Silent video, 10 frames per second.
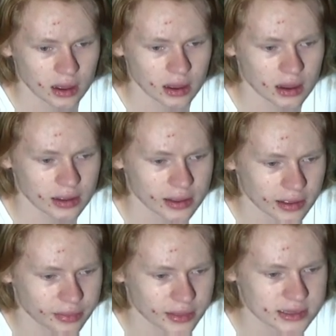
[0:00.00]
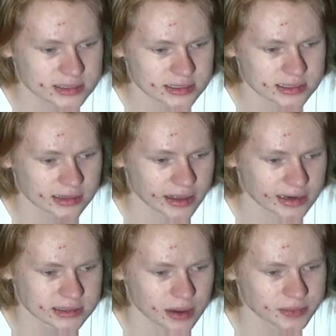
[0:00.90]
Again, this is the
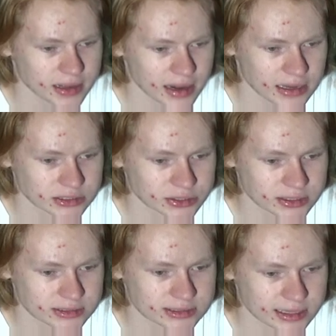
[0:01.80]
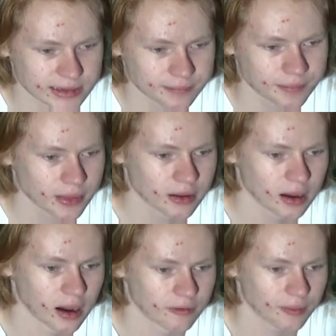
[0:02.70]
latest update, as you can see,
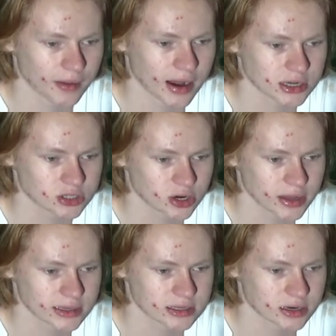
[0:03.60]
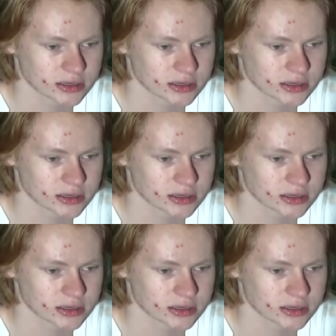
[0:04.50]
from the National Hurricane Center.